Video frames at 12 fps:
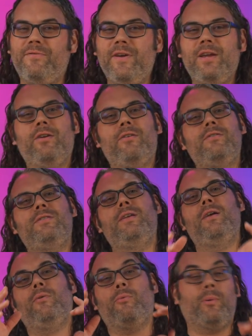figures,
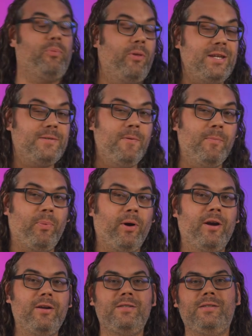replacement
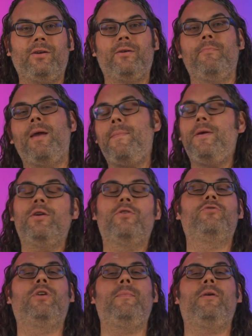parts, or maybe you're
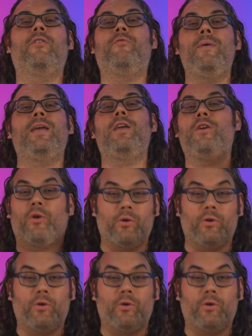dreaming of making your